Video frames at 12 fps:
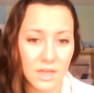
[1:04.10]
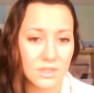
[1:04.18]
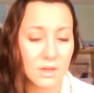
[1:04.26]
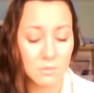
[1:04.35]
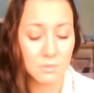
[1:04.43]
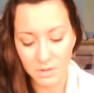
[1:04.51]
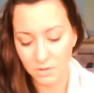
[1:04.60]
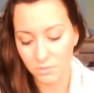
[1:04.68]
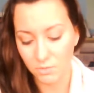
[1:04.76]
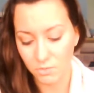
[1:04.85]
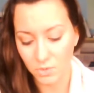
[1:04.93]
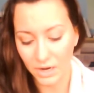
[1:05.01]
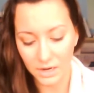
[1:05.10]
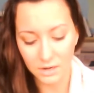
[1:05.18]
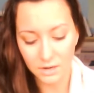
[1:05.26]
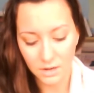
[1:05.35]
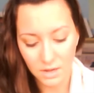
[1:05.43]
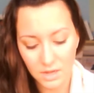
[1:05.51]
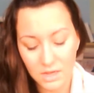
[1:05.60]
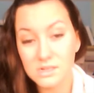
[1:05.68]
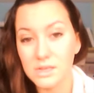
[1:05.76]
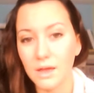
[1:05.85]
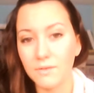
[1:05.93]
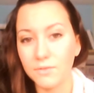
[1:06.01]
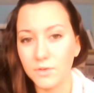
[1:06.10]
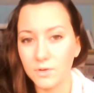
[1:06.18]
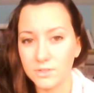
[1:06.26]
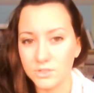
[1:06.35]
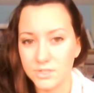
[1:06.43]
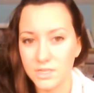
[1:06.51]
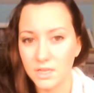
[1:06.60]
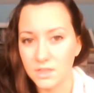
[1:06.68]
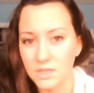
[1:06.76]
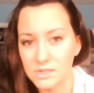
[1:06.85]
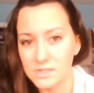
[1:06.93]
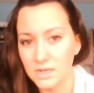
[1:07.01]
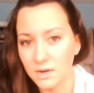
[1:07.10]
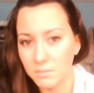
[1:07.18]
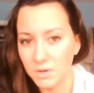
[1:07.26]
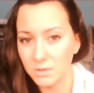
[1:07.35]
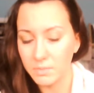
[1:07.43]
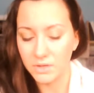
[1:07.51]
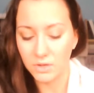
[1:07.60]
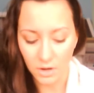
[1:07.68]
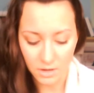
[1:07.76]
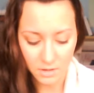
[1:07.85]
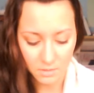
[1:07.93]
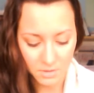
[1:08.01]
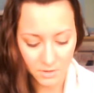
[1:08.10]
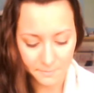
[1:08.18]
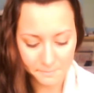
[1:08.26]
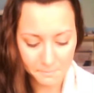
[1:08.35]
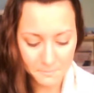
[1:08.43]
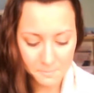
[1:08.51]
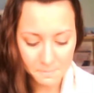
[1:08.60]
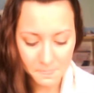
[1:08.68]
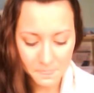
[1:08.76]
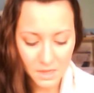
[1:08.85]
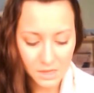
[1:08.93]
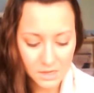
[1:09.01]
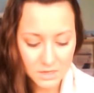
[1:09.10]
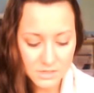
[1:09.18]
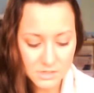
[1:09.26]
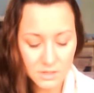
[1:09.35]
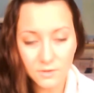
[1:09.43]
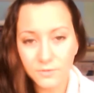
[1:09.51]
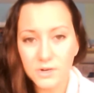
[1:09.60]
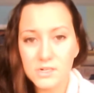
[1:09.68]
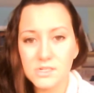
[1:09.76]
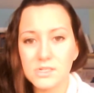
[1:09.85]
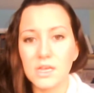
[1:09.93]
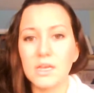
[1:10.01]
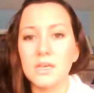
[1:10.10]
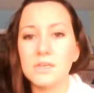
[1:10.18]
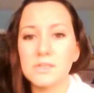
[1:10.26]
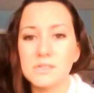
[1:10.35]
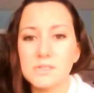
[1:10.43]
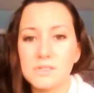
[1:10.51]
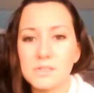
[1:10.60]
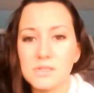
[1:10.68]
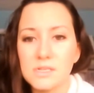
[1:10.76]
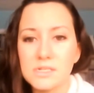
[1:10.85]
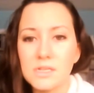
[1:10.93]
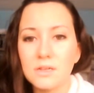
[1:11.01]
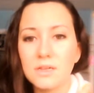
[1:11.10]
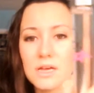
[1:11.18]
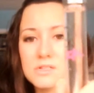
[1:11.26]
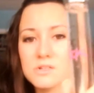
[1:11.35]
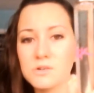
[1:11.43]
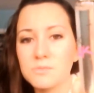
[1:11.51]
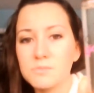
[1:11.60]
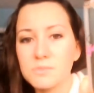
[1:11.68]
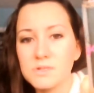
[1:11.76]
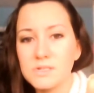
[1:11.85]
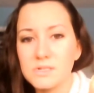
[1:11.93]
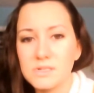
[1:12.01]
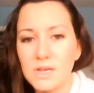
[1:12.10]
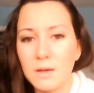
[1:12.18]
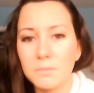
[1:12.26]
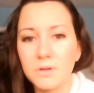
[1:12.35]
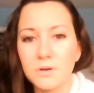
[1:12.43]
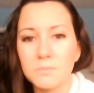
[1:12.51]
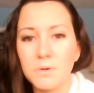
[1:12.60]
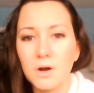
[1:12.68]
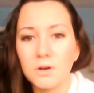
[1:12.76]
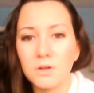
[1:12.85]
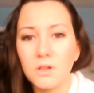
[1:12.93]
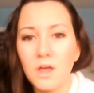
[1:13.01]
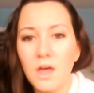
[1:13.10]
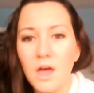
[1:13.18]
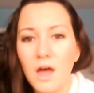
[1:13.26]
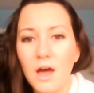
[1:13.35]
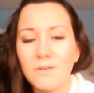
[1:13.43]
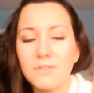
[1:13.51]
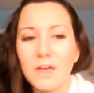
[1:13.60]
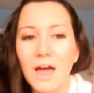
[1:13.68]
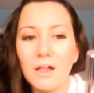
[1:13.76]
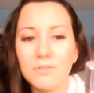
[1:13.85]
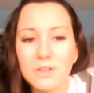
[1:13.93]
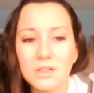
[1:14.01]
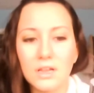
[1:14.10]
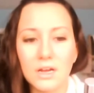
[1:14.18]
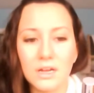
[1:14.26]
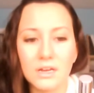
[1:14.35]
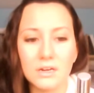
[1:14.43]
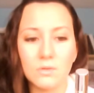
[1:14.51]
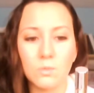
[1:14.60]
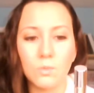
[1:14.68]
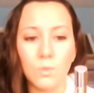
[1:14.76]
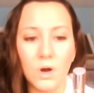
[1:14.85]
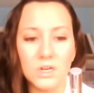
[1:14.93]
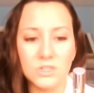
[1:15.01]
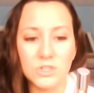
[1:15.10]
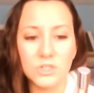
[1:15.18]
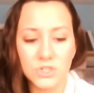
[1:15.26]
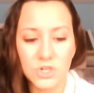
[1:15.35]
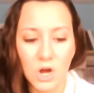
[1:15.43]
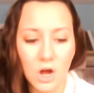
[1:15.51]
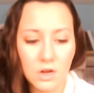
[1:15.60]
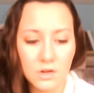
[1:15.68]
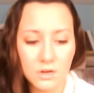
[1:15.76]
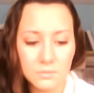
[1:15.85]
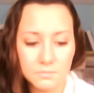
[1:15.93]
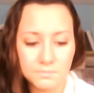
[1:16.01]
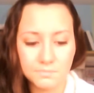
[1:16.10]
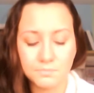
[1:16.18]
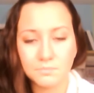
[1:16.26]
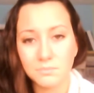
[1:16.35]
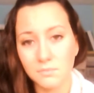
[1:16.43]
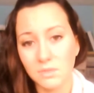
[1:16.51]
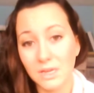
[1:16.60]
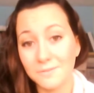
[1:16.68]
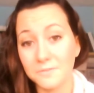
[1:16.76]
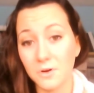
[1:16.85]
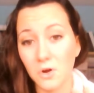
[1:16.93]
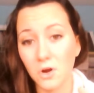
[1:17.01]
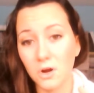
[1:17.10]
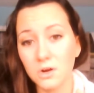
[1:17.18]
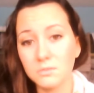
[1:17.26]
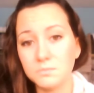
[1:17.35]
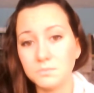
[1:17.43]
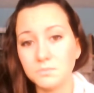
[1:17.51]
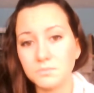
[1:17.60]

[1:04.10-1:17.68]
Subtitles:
the end, that would be great, because I have a few interesting things that I'm going to be talking about. So the first is this little tester sampler bottle of the Calvin Klein One Shock for her.